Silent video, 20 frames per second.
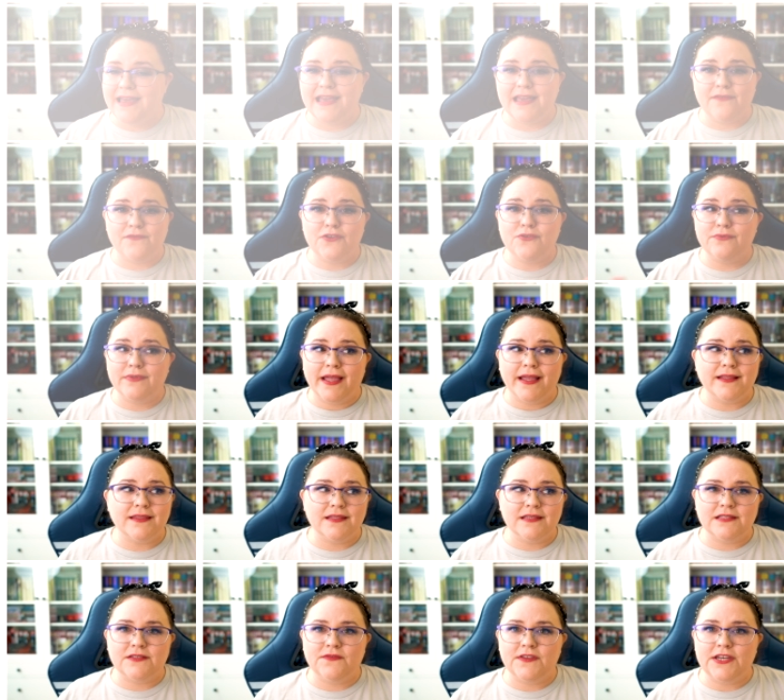If you like
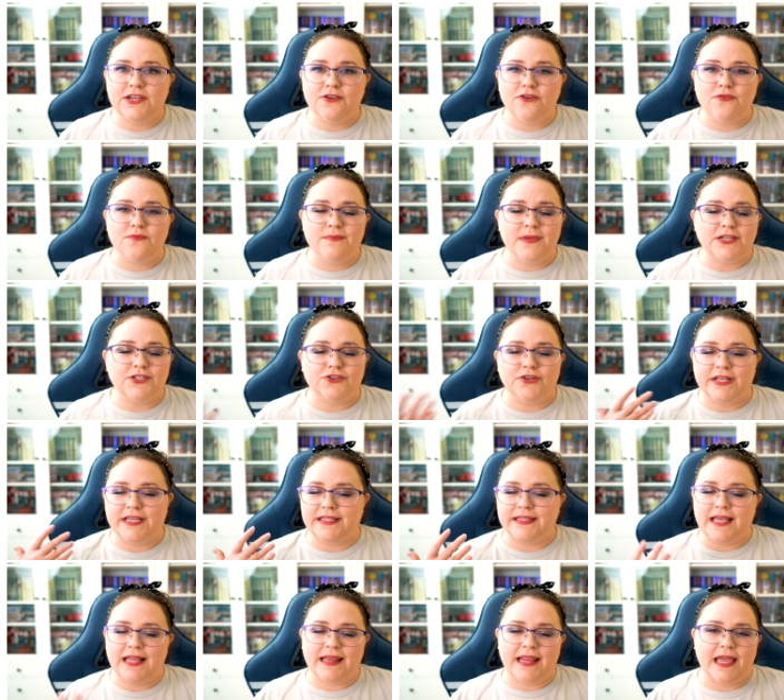this video, make sure to
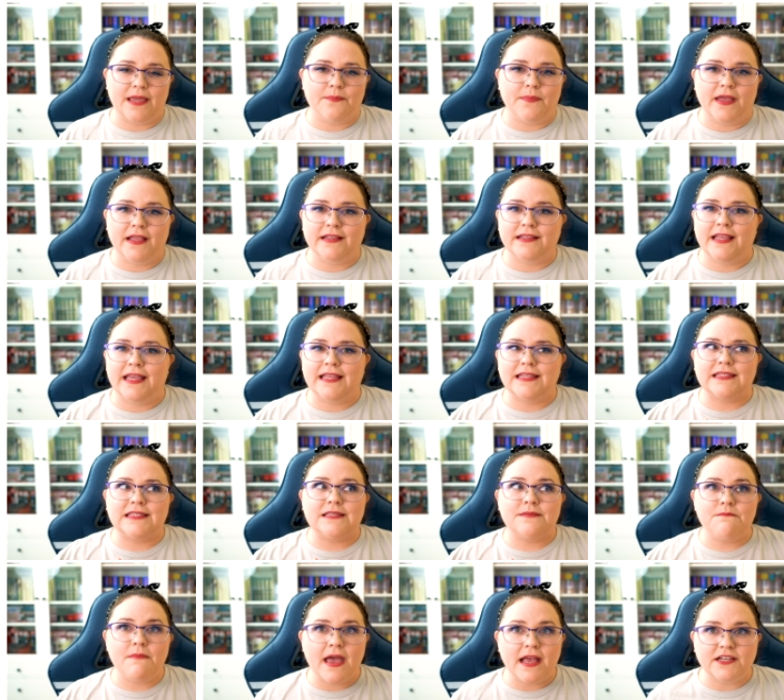hit that like button and
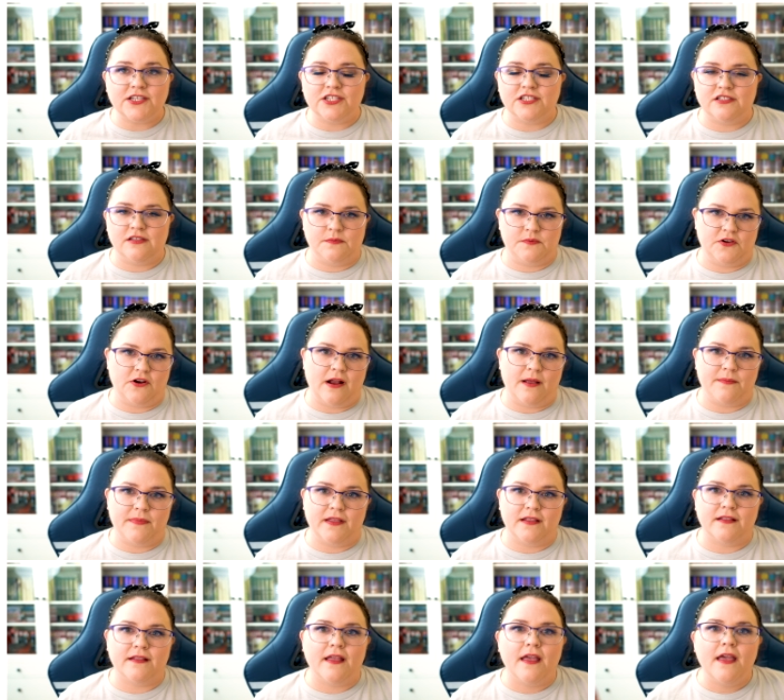smash the subscribe
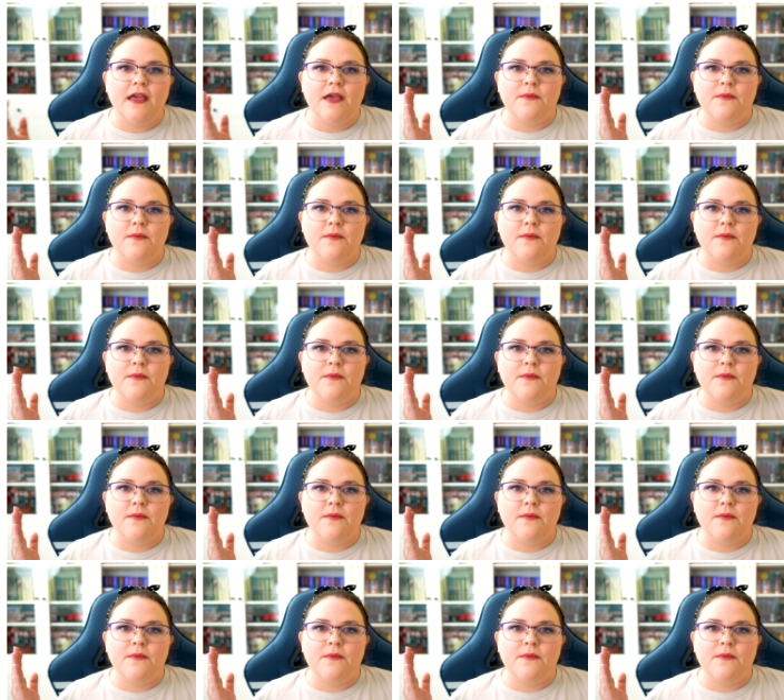button